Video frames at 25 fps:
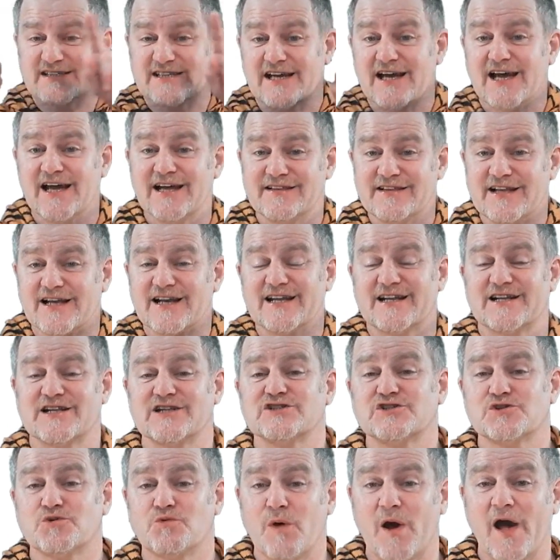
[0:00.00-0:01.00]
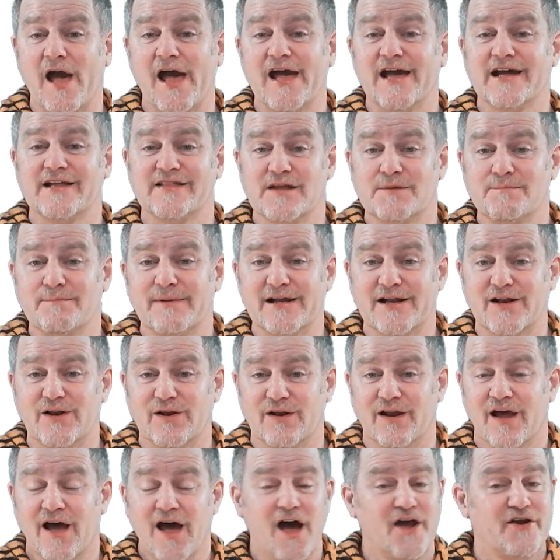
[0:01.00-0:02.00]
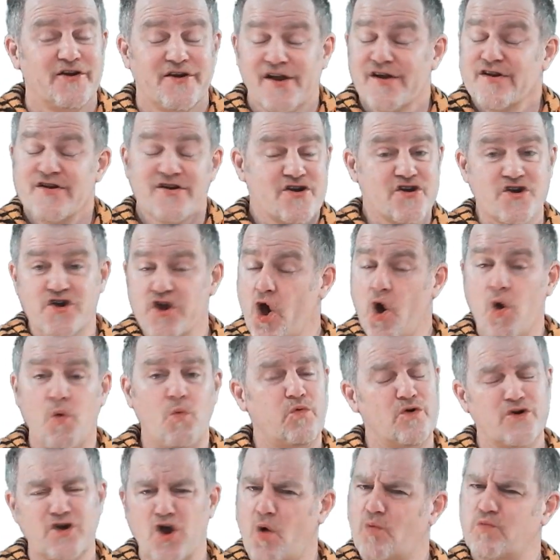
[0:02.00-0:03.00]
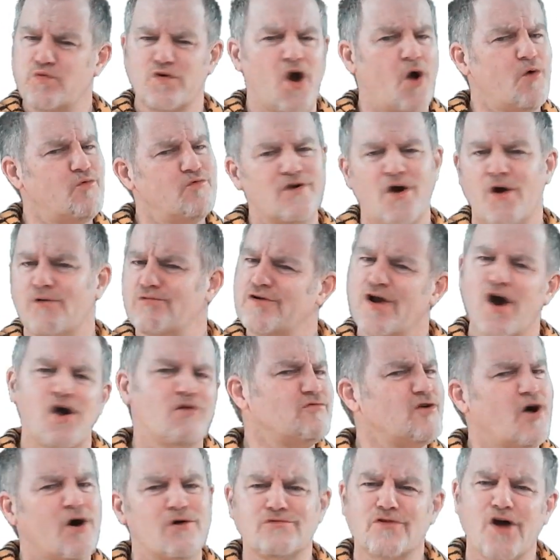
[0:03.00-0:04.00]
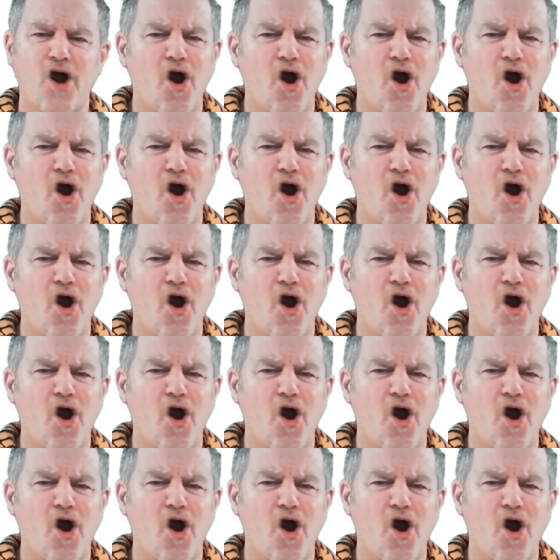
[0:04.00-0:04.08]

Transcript: it in the little square in the middle. No, no, no, no, no, no,